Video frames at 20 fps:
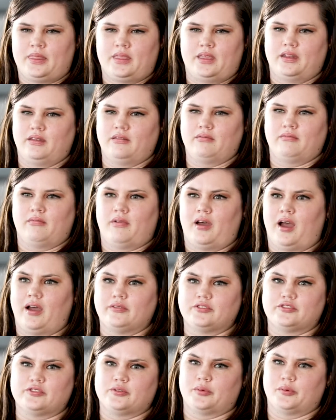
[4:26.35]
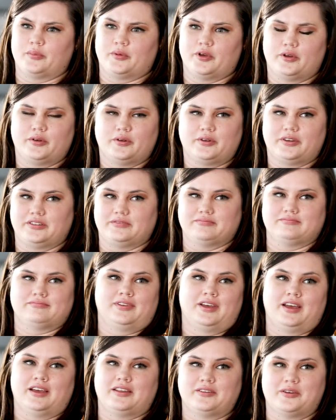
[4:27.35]
And I was super broke and
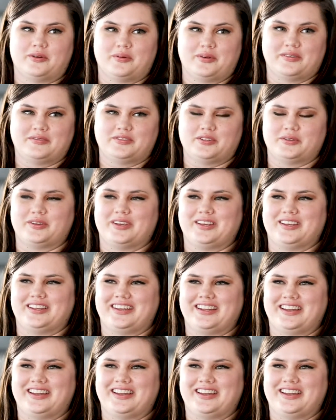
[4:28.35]
had no way of doing it.